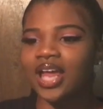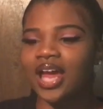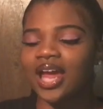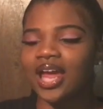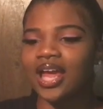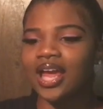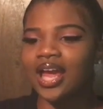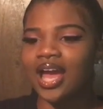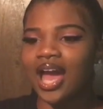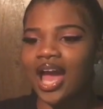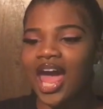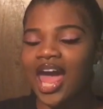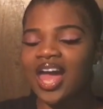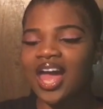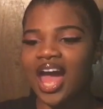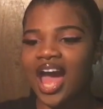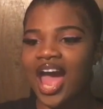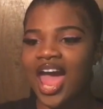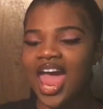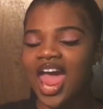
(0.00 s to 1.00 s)
Like I,
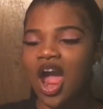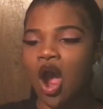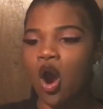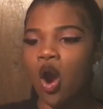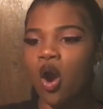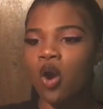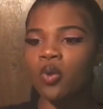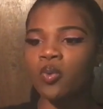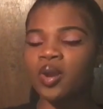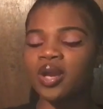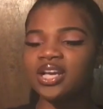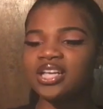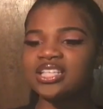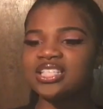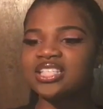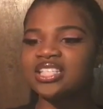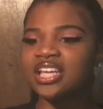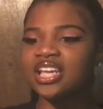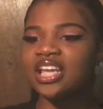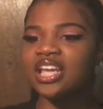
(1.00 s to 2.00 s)
I had already
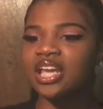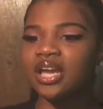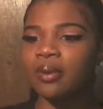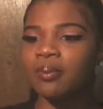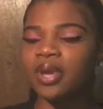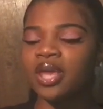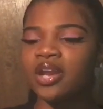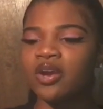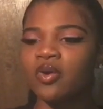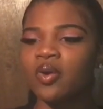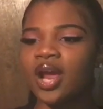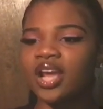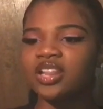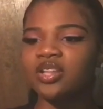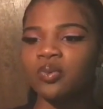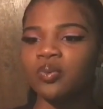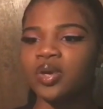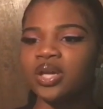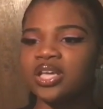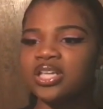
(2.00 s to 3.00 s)
seen him
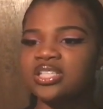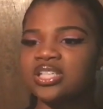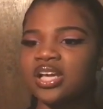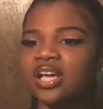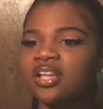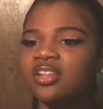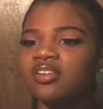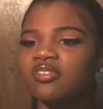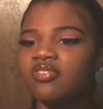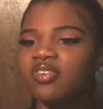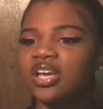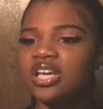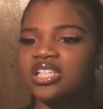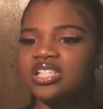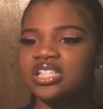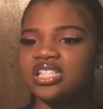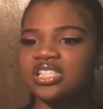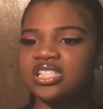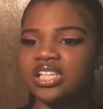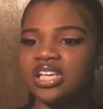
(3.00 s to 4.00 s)
interacting with his other
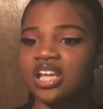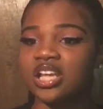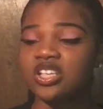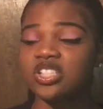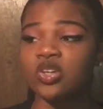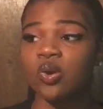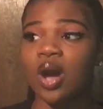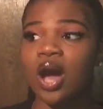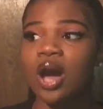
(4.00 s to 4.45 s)
fans and shit. So